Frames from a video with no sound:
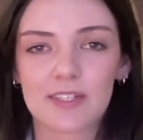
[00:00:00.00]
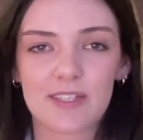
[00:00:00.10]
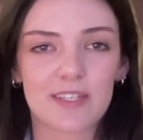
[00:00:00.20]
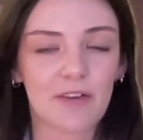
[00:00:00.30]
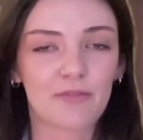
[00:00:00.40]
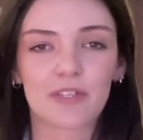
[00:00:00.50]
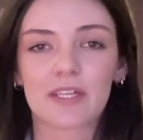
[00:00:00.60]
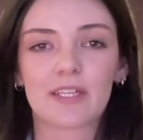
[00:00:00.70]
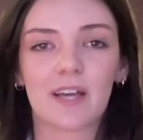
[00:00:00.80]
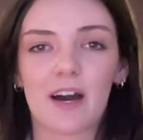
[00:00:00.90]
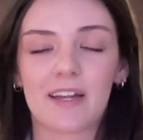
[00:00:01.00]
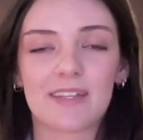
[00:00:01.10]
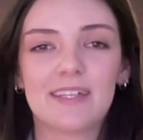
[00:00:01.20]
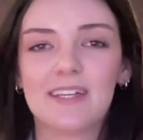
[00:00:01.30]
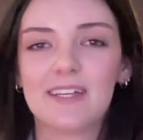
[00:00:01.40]
It's definitely
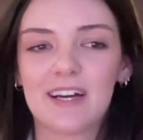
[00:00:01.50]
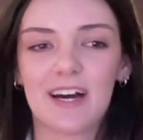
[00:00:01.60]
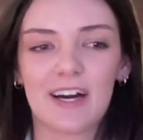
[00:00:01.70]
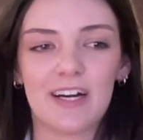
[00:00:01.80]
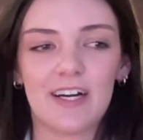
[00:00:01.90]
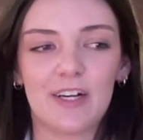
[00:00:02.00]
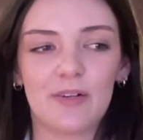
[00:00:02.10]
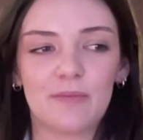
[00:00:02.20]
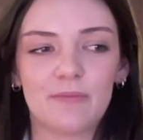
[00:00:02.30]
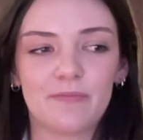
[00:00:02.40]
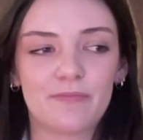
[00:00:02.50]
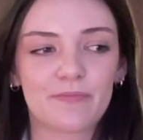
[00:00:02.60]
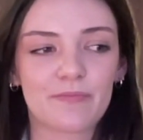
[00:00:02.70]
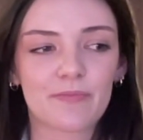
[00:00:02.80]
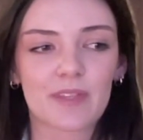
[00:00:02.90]
not
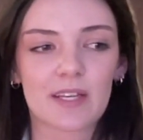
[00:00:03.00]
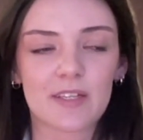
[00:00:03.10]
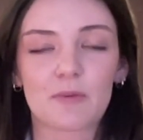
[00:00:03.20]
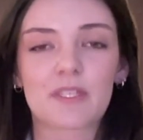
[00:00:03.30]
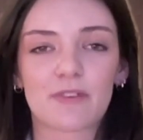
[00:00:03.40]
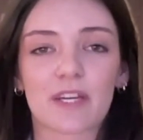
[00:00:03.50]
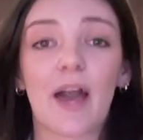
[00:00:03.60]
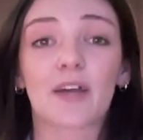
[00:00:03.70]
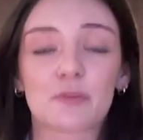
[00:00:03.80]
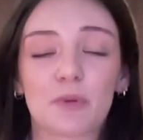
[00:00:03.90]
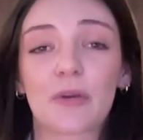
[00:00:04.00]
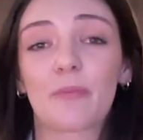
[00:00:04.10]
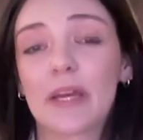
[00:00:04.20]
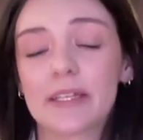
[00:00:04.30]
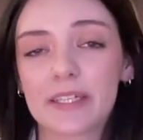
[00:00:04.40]
a specific expert
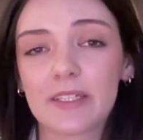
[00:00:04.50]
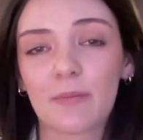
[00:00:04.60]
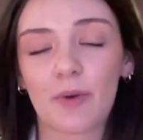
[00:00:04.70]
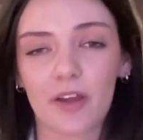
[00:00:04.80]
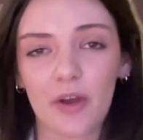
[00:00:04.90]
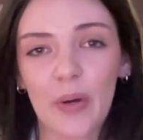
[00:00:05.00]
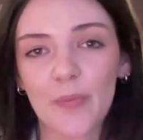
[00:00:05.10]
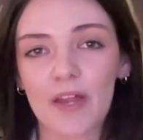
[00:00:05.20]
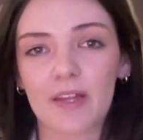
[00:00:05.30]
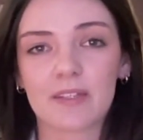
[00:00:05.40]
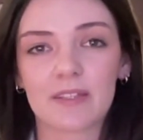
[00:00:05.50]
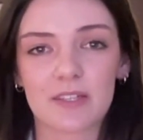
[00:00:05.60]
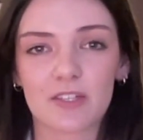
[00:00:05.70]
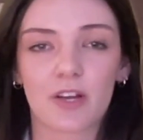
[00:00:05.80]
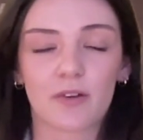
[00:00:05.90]
opinion, but I hope that
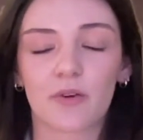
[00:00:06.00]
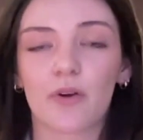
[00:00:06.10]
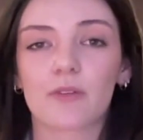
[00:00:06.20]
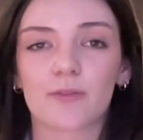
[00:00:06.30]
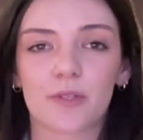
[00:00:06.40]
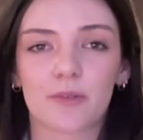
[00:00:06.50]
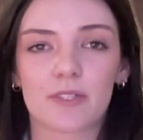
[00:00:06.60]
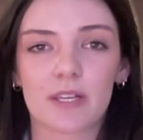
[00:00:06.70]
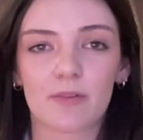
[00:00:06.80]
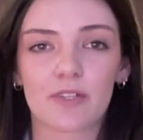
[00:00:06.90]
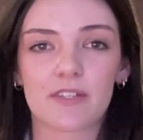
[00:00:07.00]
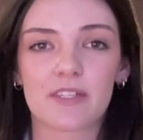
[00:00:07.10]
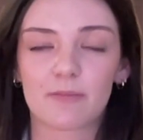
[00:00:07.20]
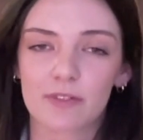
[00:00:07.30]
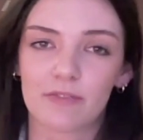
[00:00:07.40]
this general overview is able to
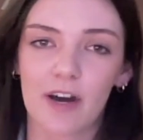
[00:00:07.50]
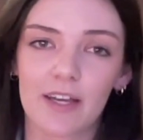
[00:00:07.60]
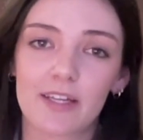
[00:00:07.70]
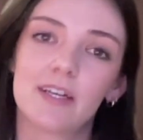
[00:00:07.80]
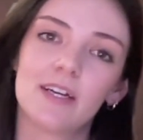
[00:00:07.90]
simplify